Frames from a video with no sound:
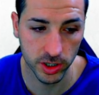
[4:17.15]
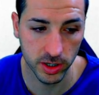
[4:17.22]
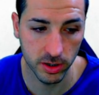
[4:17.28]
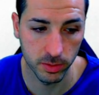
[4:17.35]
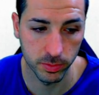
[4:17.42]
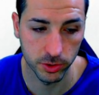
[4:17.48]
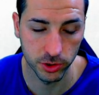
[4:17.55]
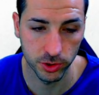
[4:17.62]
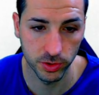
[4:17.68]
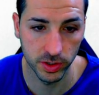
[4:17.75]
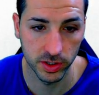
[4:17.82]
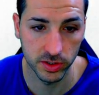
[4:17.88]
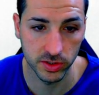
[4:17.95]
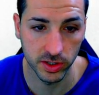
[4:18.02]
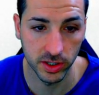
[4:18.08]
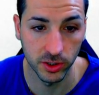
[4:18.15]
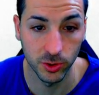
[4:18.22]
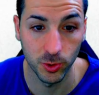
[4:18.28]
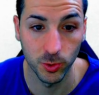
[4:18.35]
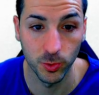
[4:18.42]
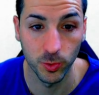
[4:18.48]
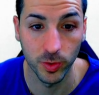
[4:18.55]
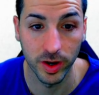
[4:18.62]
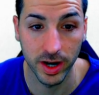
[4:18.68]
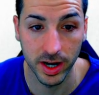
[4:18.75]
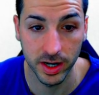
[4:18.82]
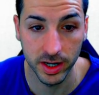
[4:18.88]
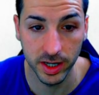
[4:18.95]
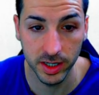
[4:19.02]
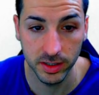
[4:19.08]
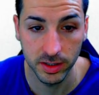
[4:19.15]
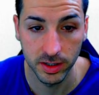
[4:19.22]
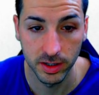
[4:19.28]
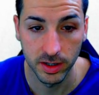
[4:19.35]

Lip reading: opportunities into run rate.